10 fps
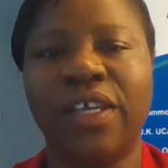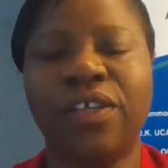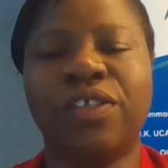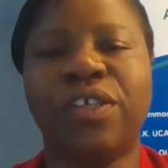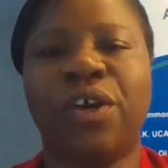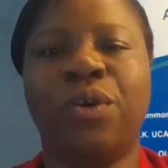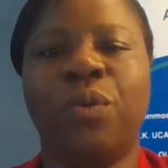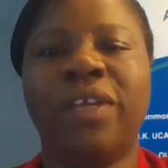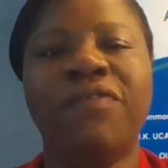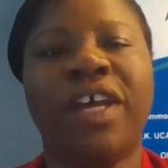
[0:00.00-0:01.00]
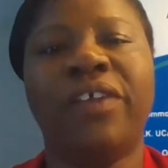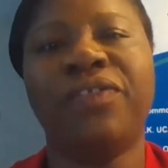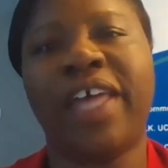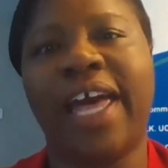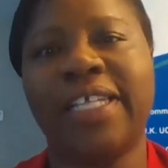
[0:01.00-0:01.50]
So we
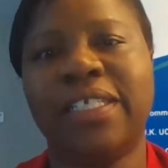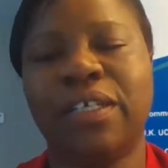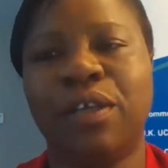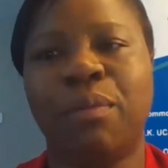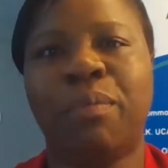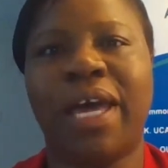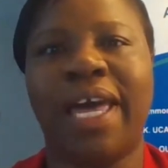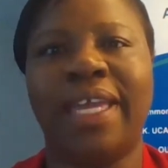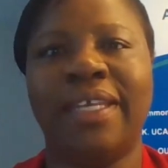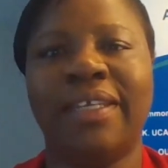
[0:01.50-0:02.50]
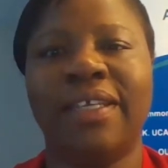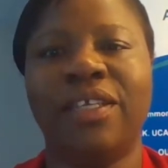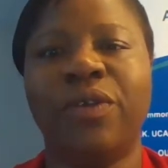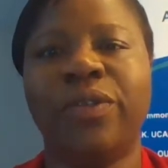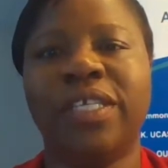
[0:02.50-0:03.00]
felt that by
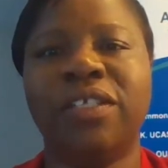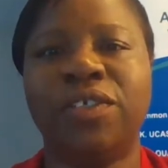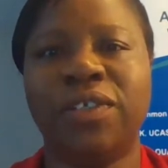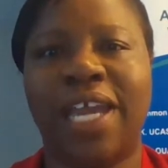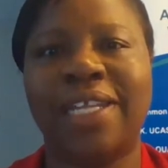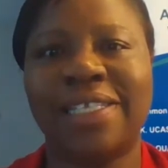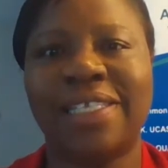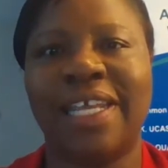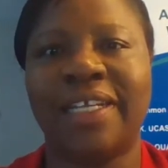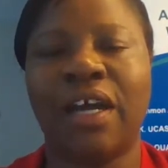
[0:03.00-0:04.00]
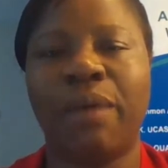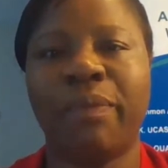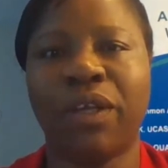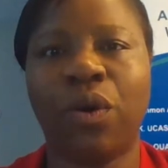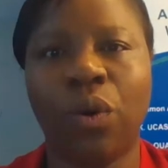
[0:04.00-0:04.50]
using the United States
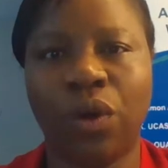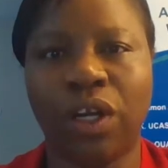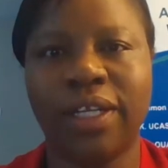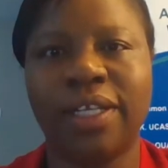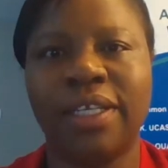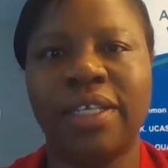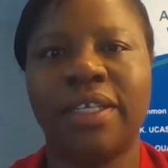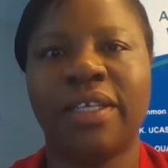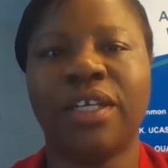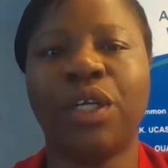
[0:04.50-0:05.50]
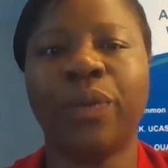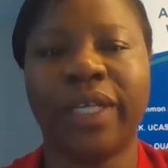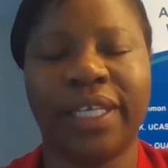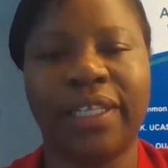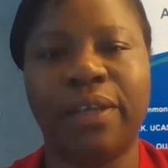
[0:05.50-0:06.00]
Common Core
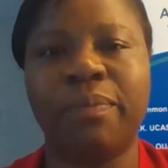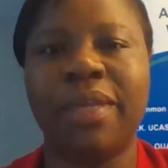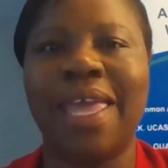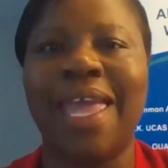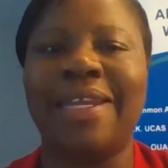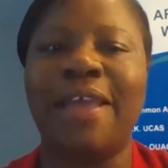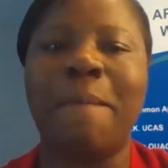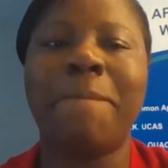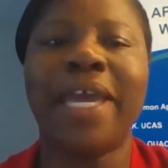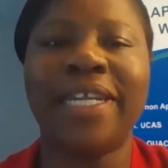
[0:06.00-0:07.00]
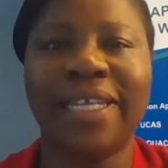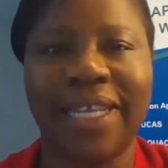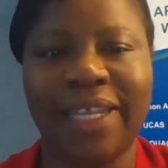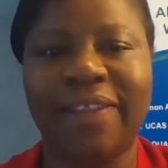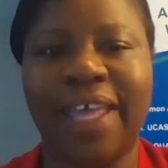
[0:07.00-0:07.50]
curriculum and embedding
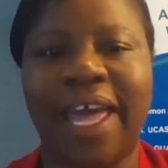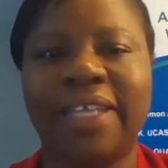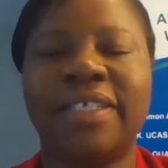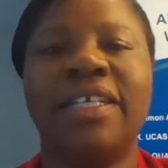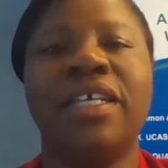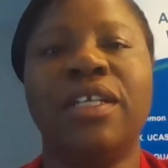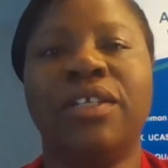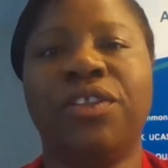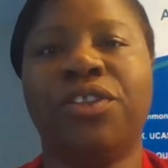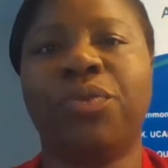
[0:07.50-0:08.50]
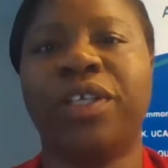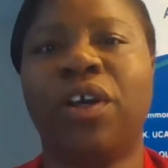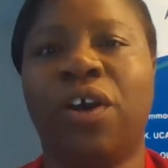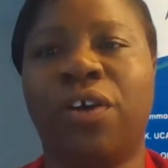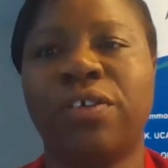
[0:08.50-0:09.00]
in that the three
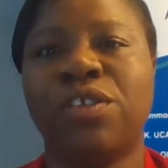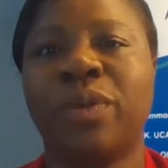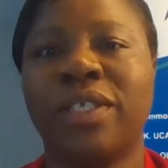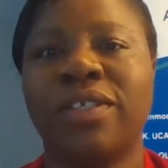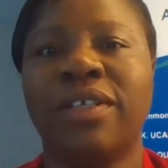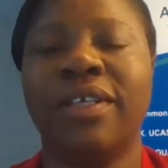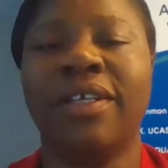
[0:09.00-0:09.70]
R's, which